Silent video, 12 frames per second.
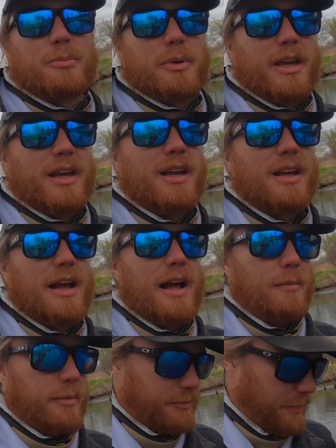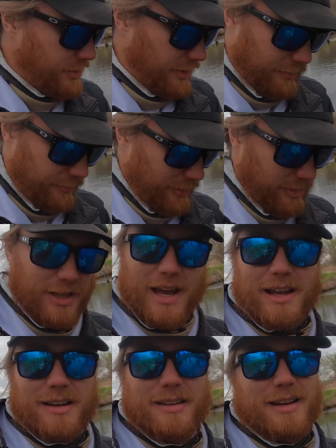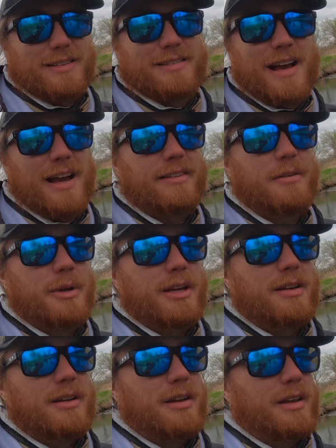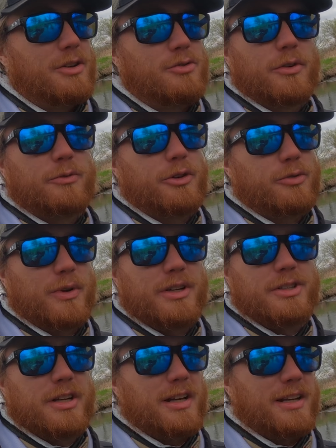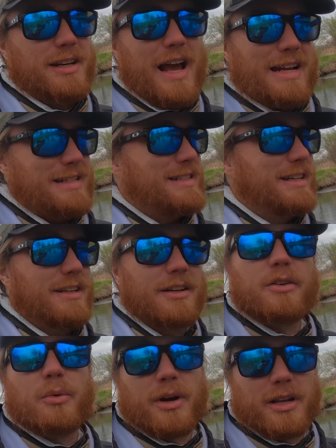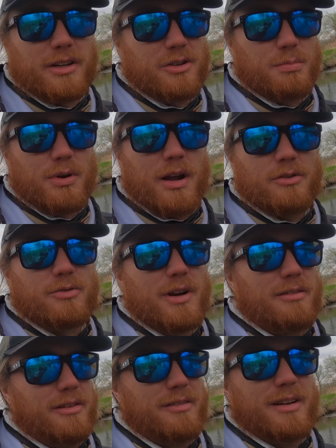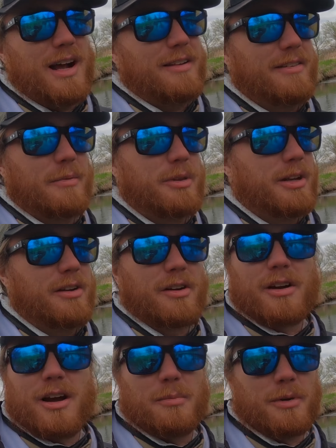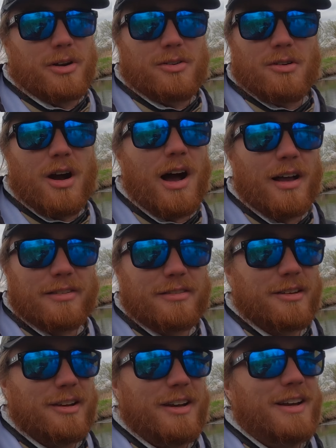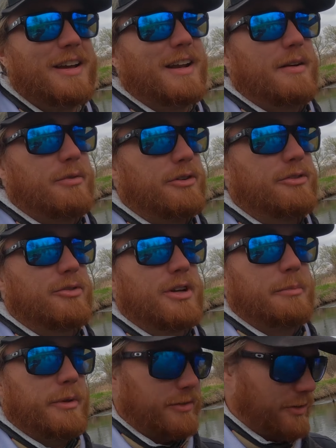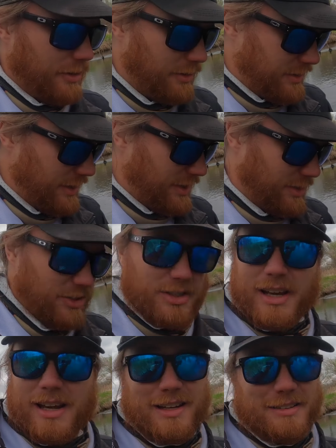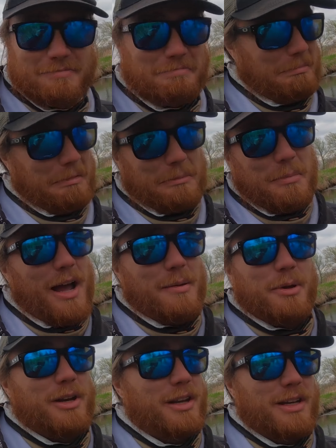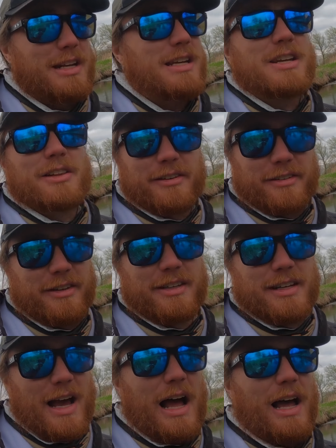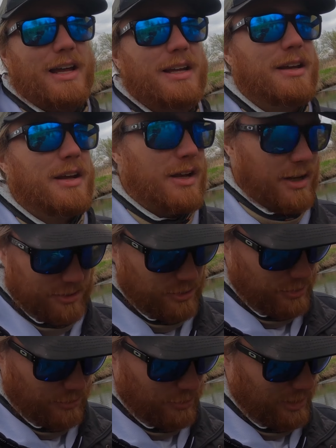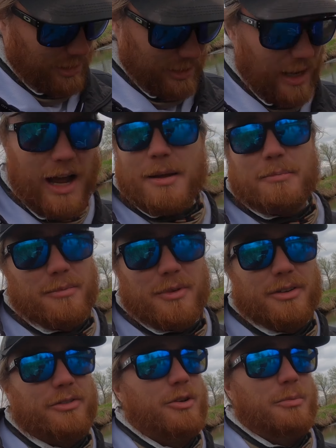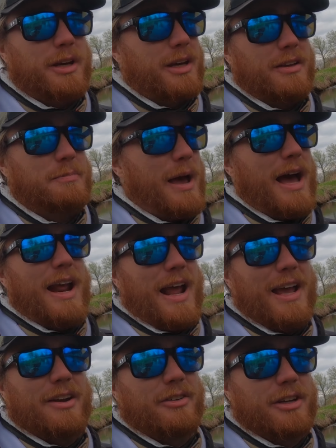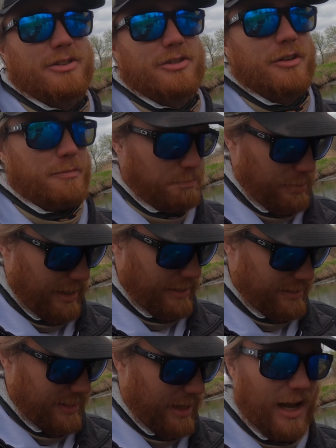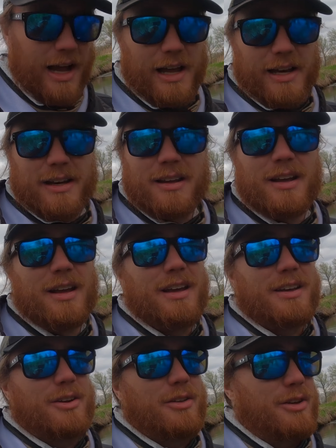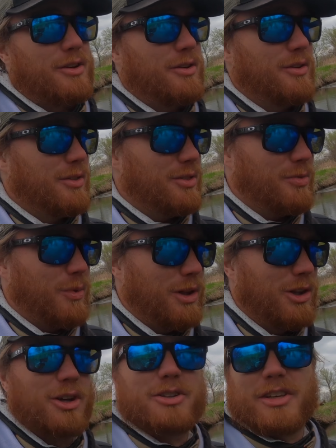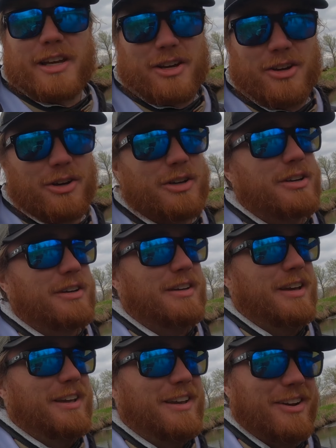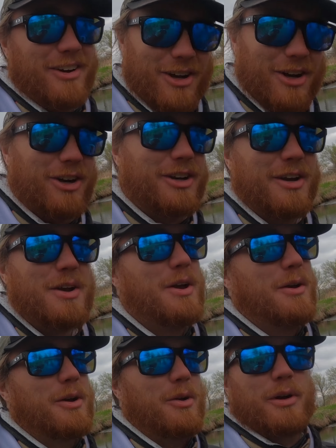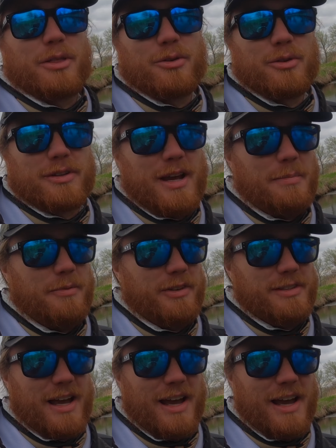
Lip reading: for me, especially a fish of that size. I mean, in the Driftless region, a 19 to 20 inch brown trout is not something you're coming across in every stream. And so to see it just kind of, in my opinion, needlessly die due to what I'm assuming is bad handling, just based on, what looks like hook, a hook going through the top of its